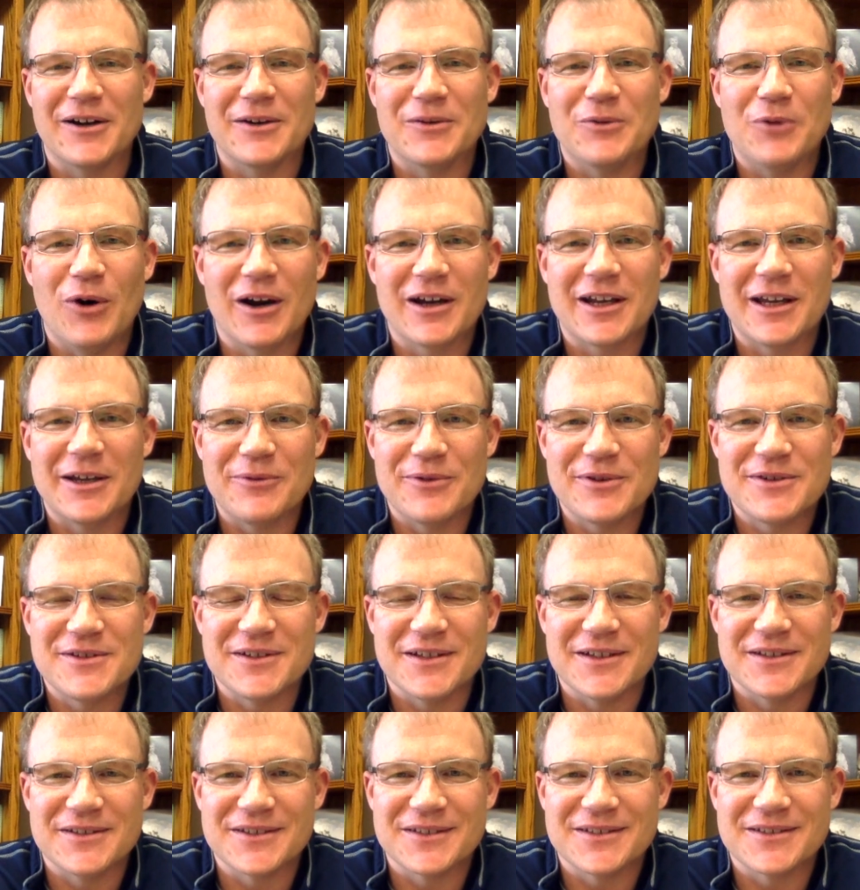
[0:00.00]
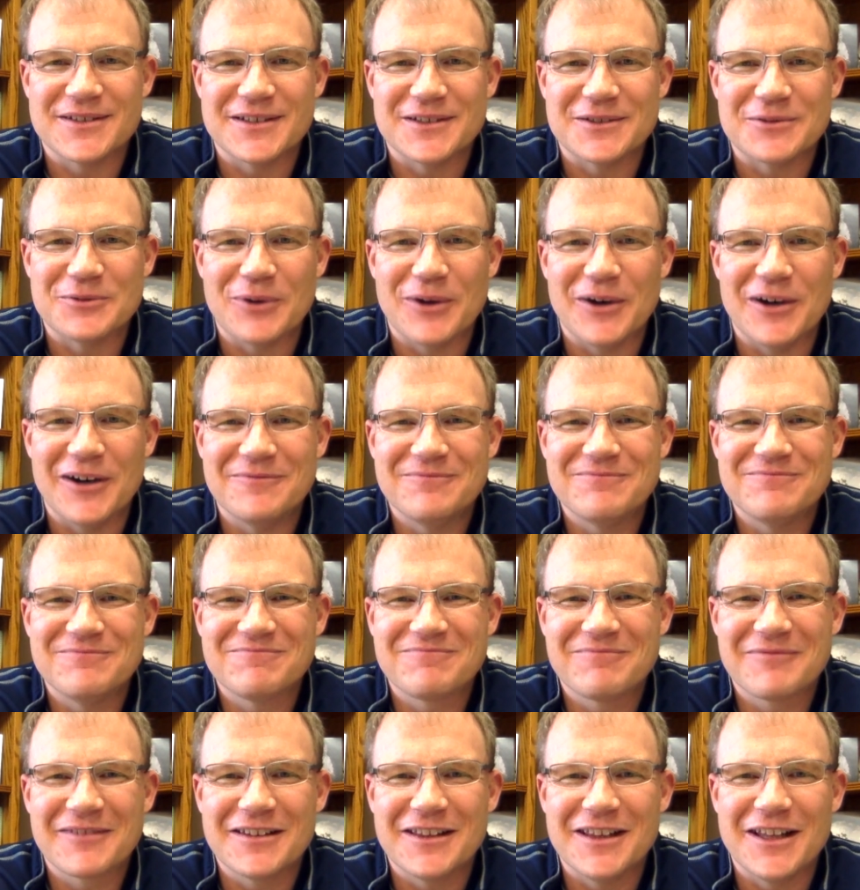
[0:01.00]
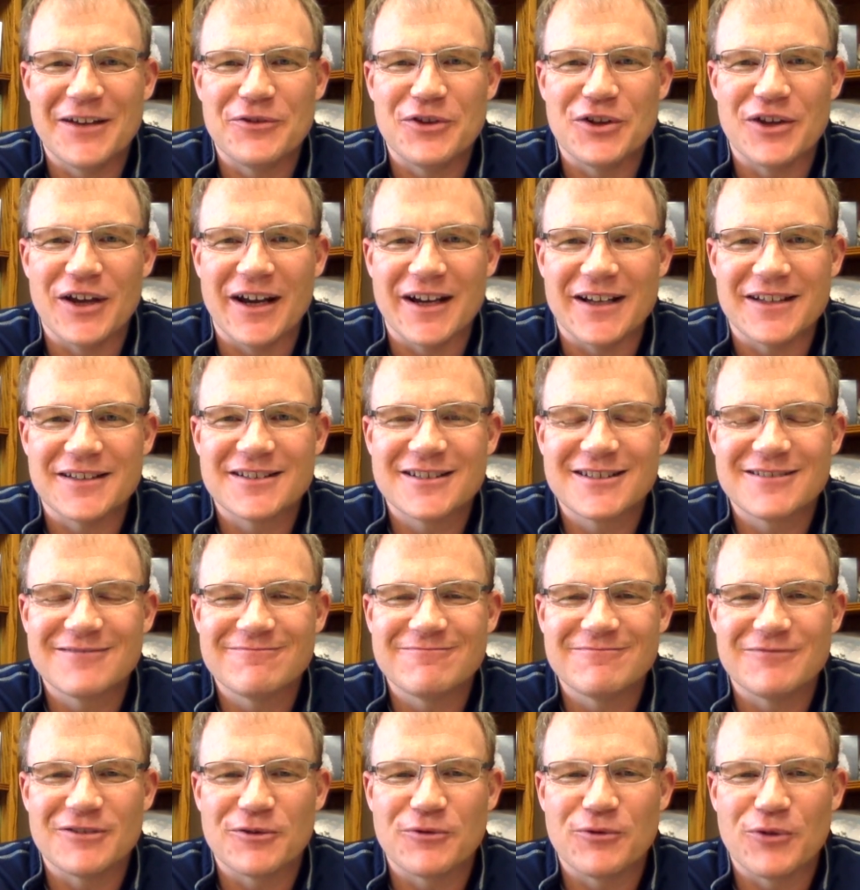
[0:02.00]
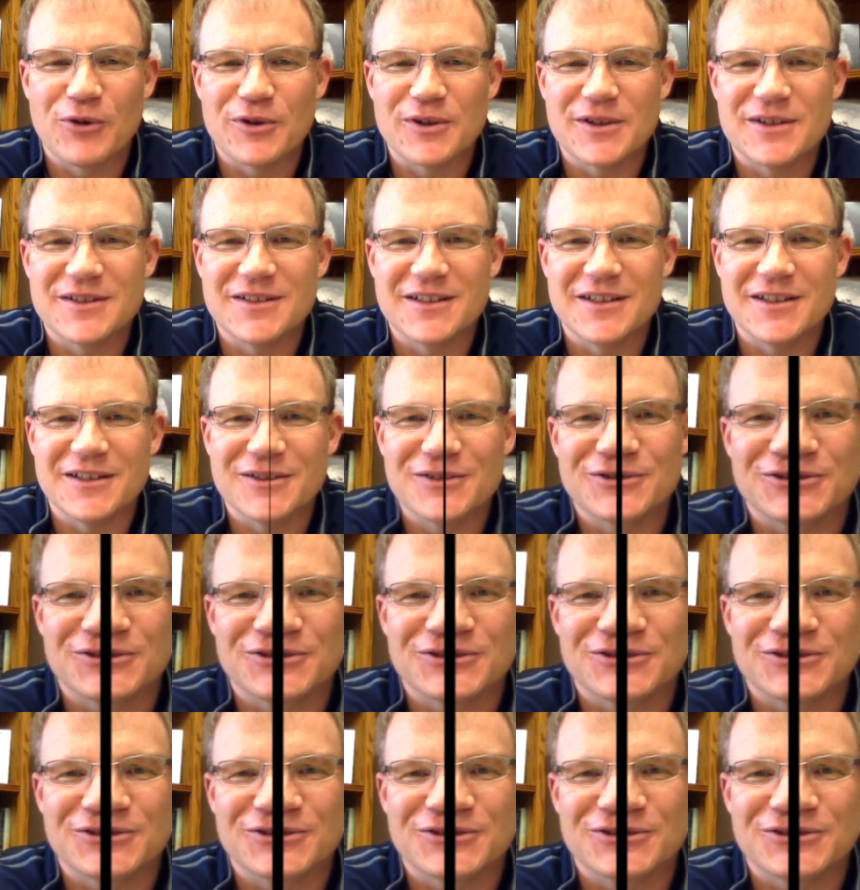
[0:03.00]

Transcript: and walking with Jesus as well. Love you guys. Look forward to seeing you